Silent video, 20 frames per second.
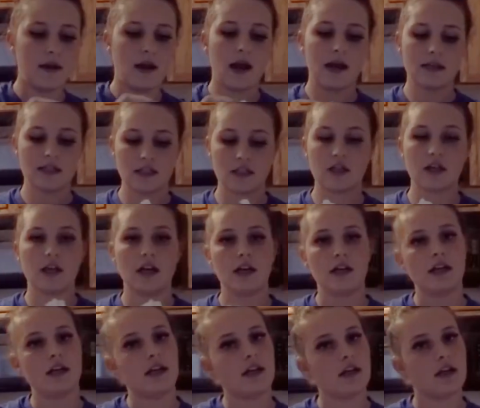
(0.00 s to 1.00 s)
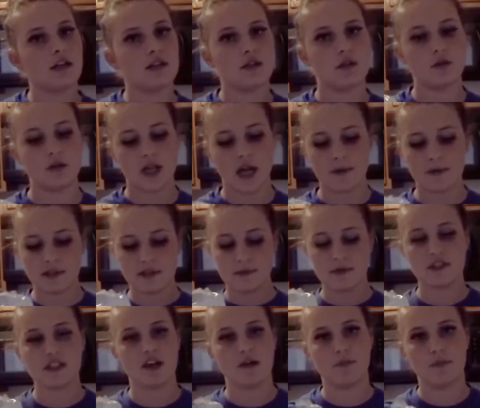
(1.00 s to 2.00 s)
next you're gonna need 2
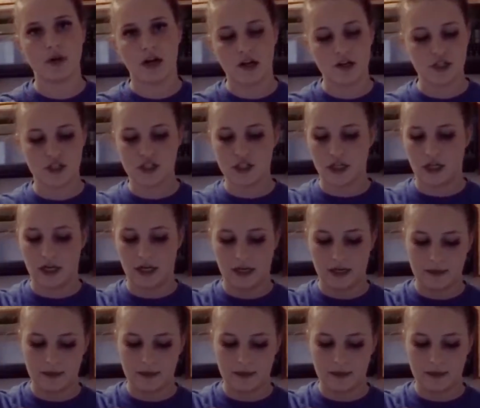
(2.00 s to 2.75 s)
tablespoons of brown sugar.